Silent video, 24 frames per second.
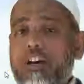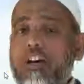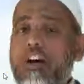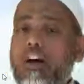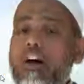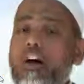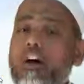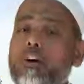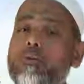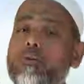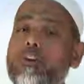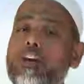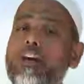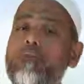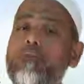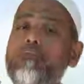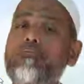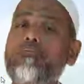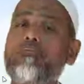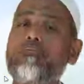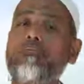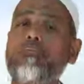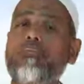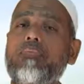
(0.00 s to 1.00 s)
okay,
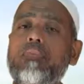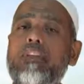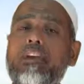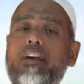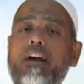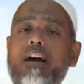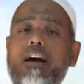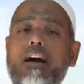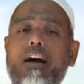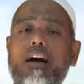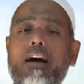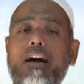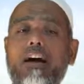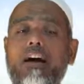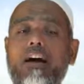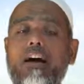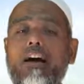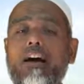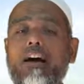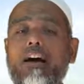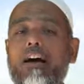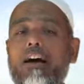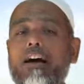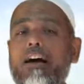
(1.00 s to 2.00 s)

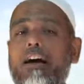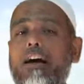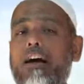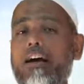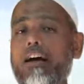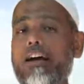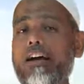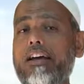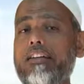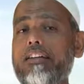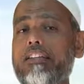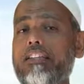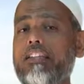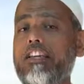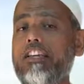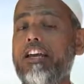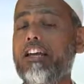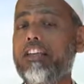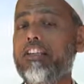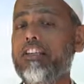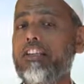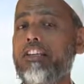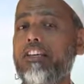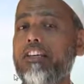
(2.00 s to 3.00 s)
and in
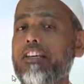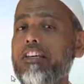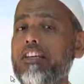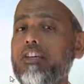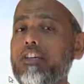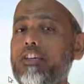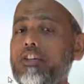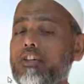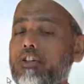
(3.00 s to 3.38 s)
Hindi